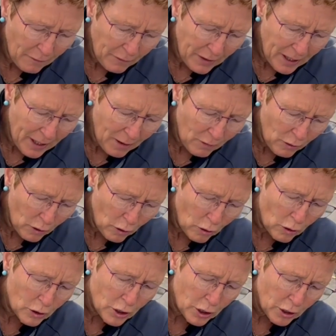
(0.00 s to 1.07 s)
now
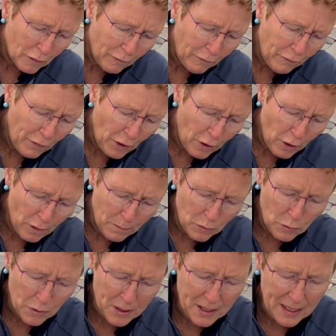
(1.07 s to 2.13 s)
got far
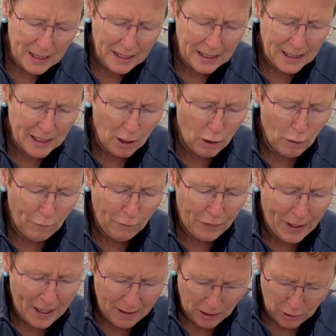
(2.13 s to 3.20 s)
more seed off
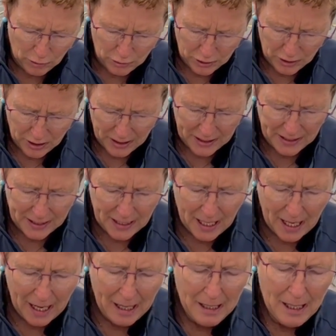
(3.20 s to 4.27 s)
that lot that is
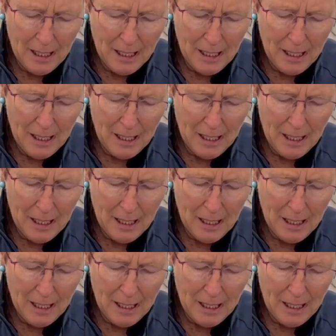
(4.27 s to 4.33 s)
there.